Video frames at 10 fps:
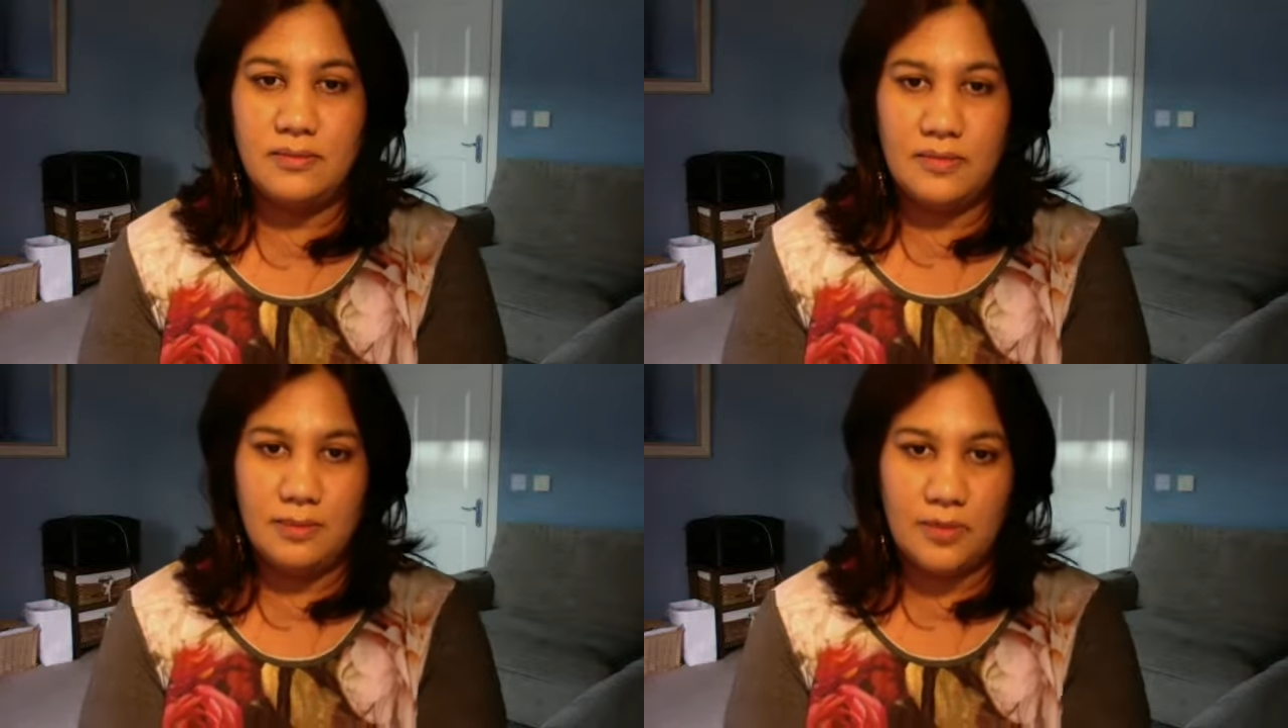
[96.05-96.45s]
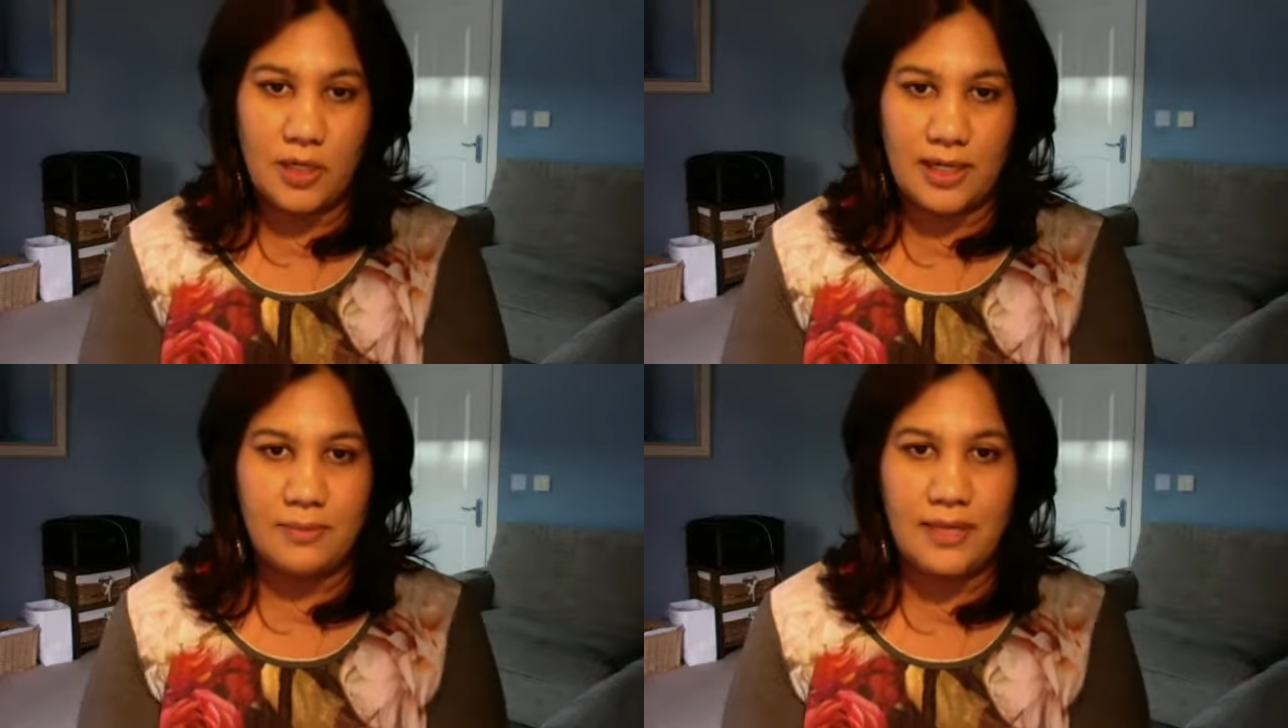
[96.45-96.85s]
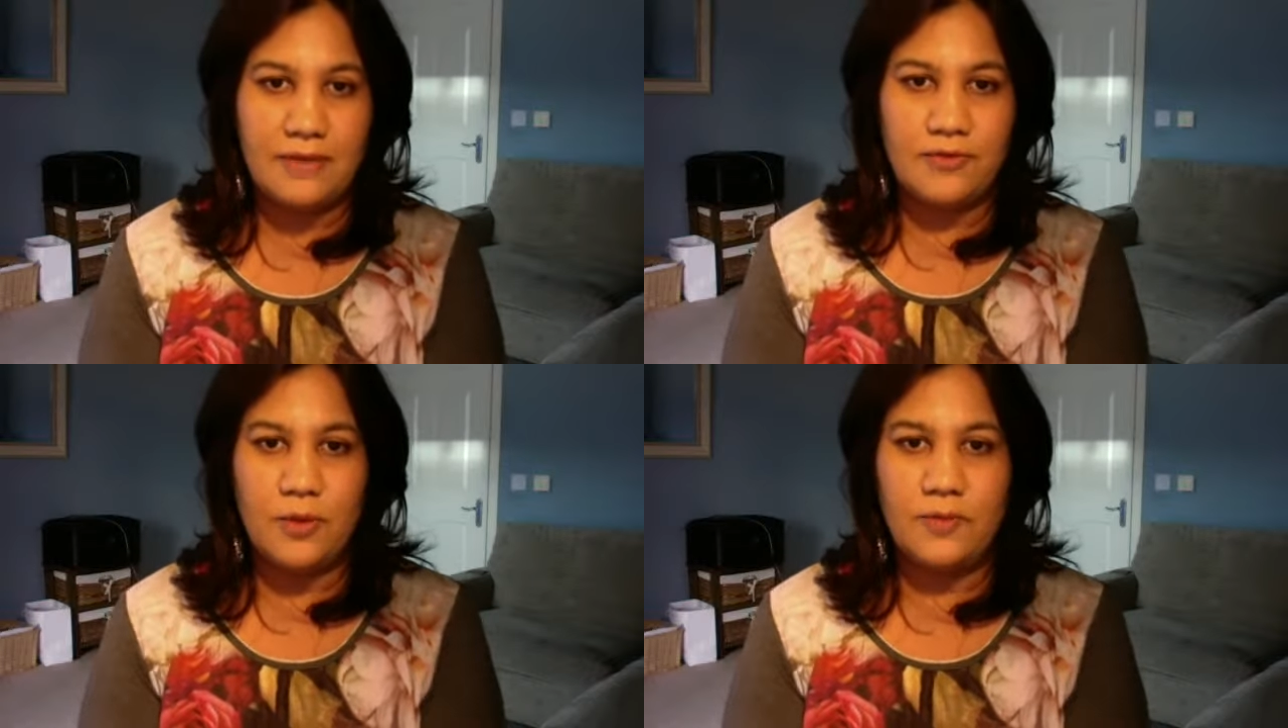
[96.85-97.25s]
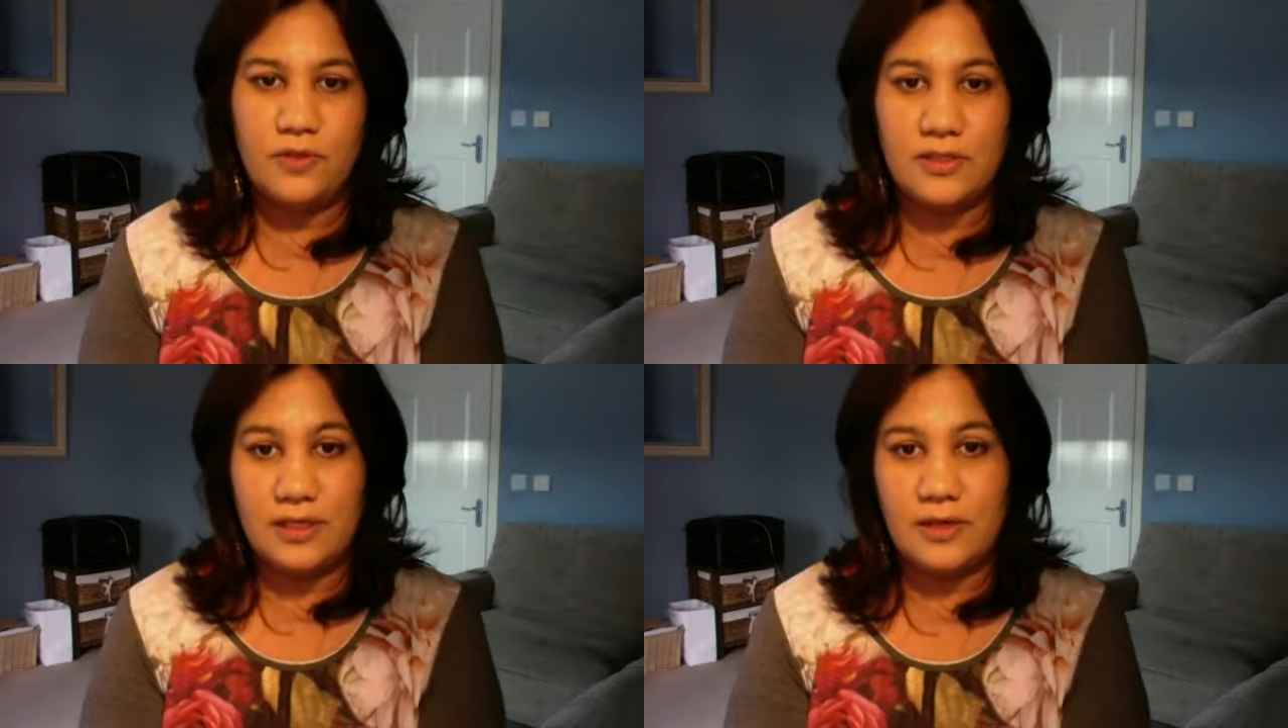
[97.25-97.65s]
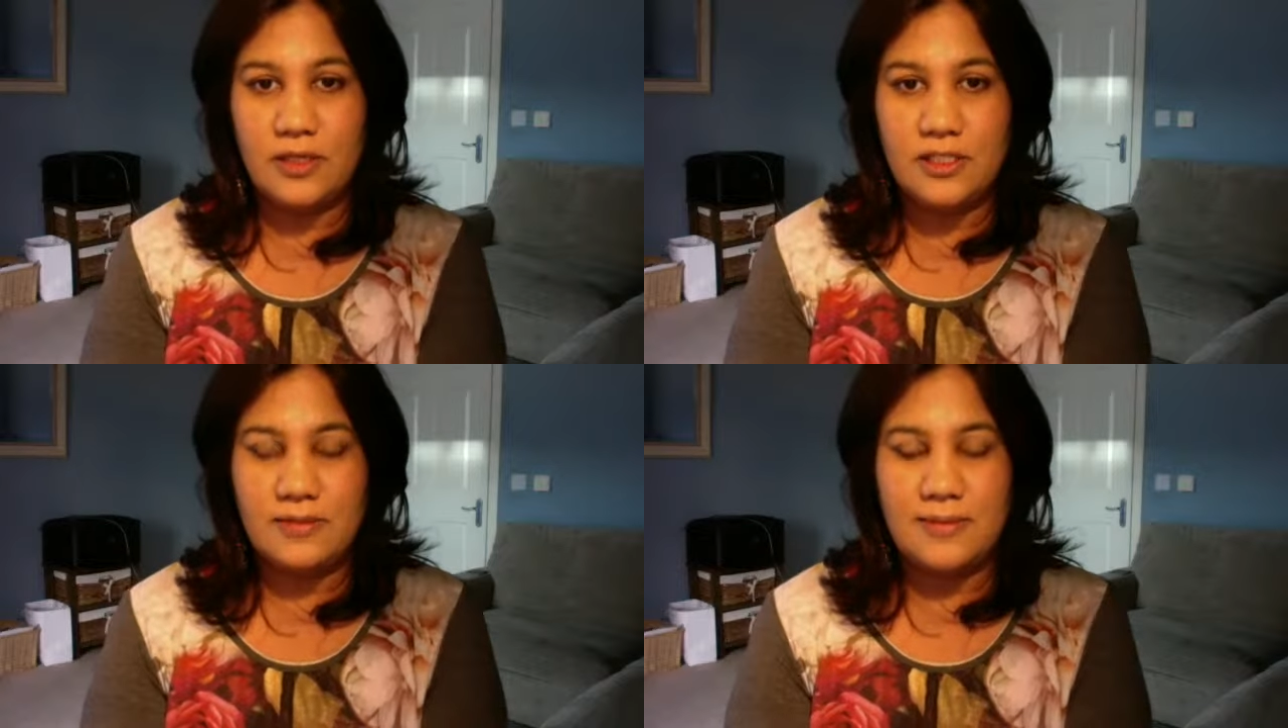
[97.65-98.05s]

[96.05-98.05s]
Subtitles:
blogging platform for Psychologies